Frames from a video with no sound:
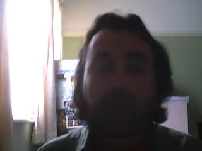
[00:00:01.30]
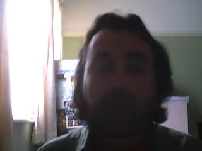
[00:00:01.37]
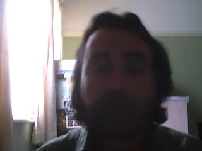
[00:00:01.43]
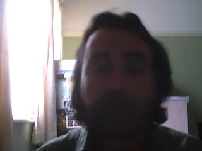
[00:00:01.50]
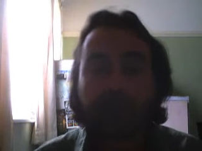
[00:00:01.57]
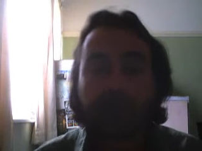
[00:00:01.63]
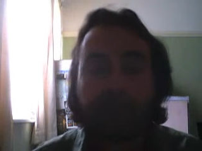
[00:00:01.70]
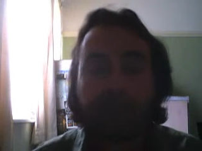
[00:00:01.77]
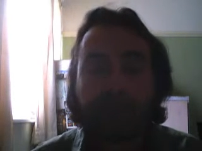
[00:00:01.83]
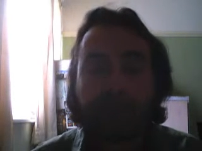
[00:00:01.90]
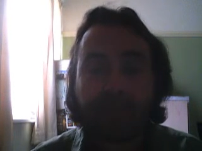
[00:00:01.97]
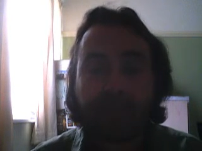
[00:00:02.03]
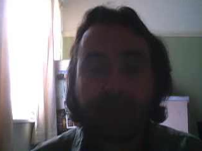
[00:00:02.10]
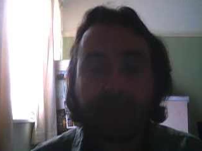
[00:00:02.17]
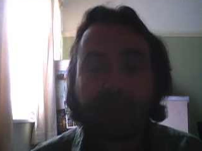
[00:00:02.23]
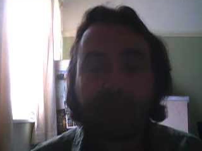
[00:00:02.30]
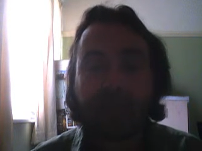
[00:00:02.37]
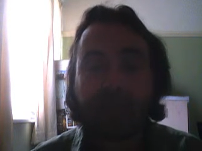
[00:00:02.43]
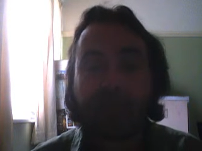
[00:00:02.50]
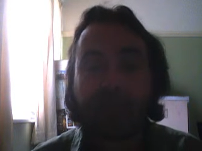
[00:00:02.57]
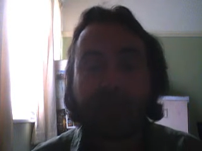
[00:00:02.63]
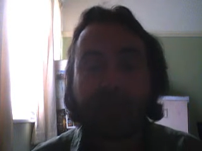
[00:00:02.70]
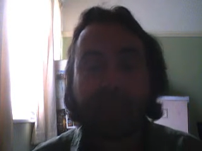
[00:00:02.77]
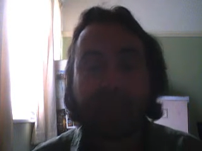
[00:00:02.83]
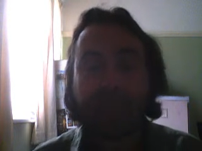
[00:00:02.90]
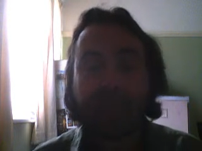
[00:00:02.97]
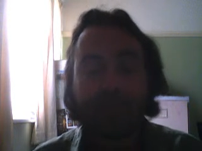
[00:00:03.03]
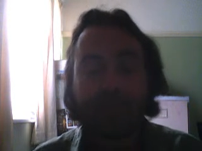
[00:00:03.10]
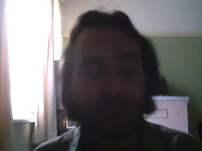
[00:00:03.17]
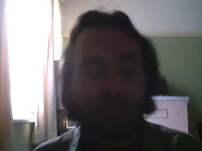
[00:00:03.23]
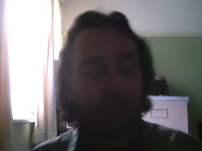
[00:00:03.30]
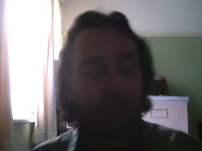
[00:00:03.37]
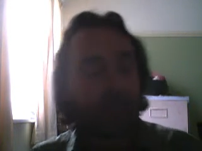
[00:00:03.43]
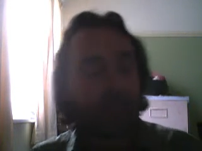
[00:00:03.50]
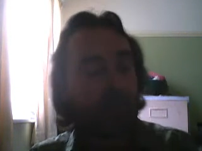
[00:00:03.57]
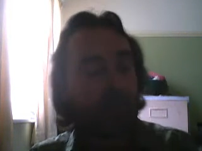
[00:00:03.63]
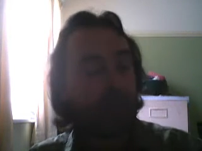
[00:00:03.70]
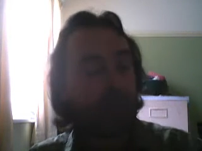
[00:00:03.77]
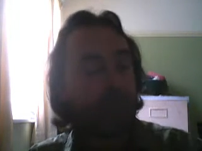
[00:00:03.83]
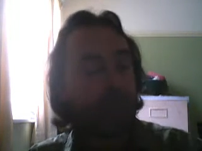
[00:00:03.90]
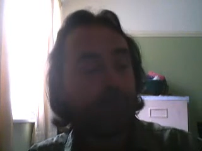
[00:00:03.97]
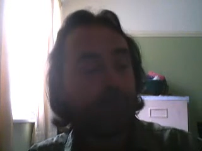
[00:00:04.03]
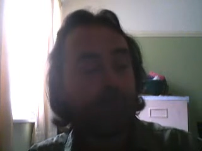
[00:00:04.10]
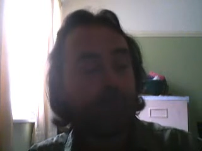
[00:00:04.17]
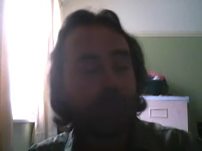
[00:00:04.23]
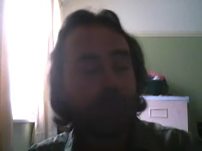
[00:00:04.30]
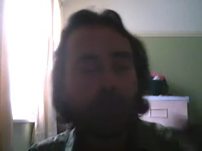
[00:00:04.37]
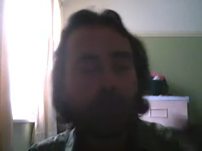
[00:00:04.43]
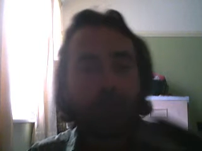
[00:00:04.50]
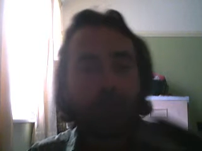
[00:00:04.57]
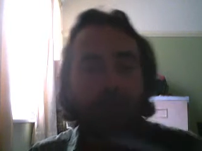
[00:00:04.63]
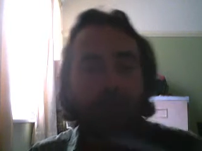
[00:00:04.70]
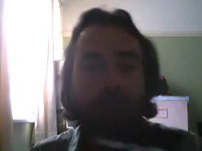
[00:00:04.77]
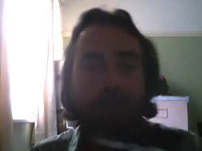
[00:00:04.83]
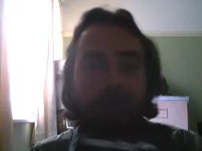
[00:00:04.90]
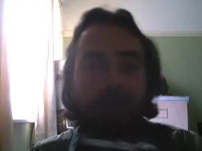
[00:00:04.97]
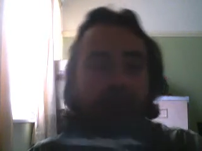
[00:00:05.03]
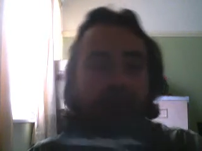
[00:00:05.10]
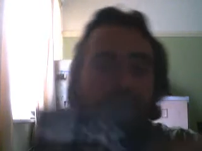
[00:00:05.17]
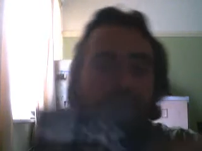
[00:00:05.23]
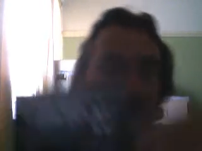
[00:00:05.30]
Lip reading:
No face is visible, so there are no lips to read.